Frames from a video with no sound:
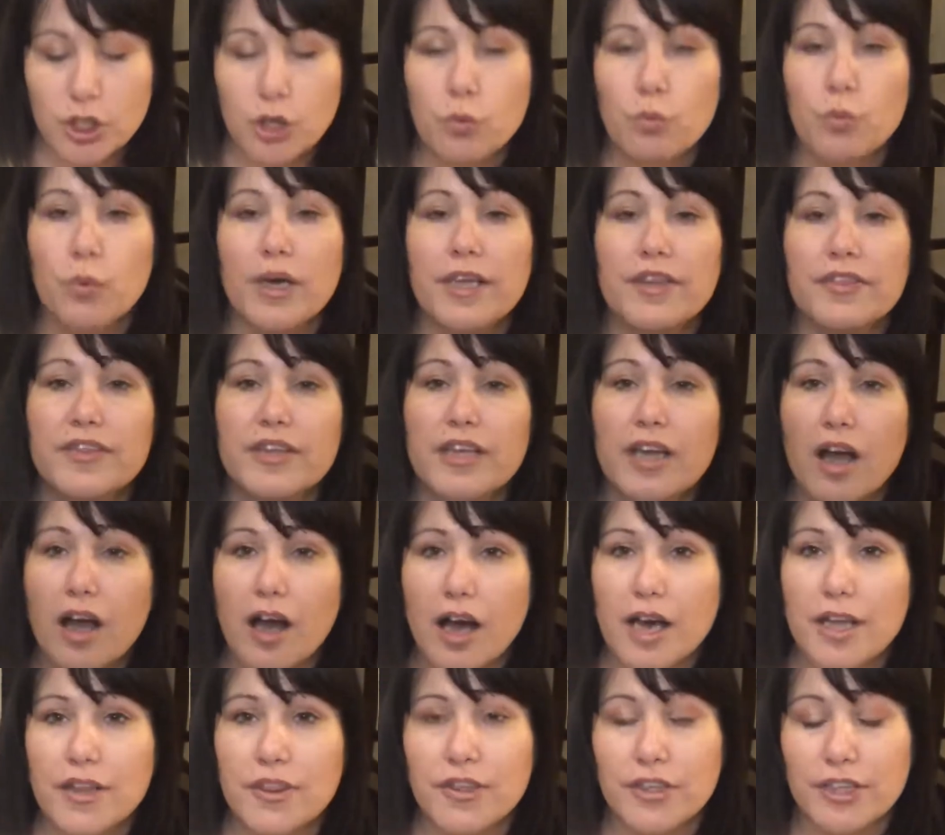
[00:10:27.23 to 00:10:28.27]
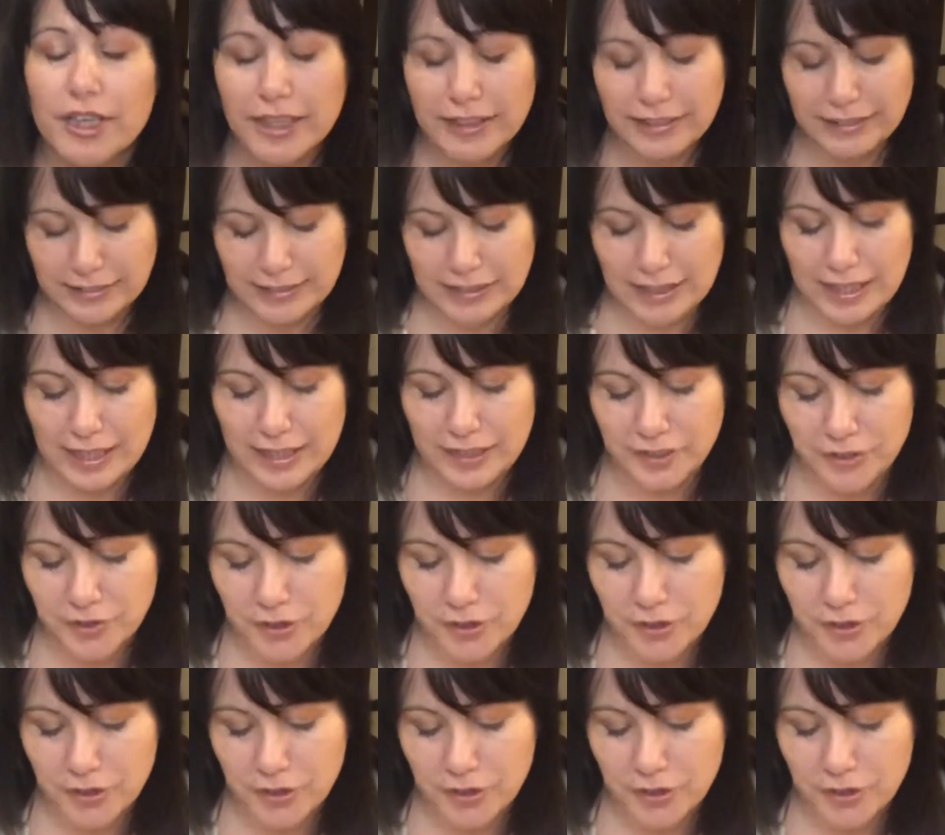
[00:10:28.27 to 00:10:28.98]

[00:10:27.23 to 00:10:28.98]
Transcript: what the author has said,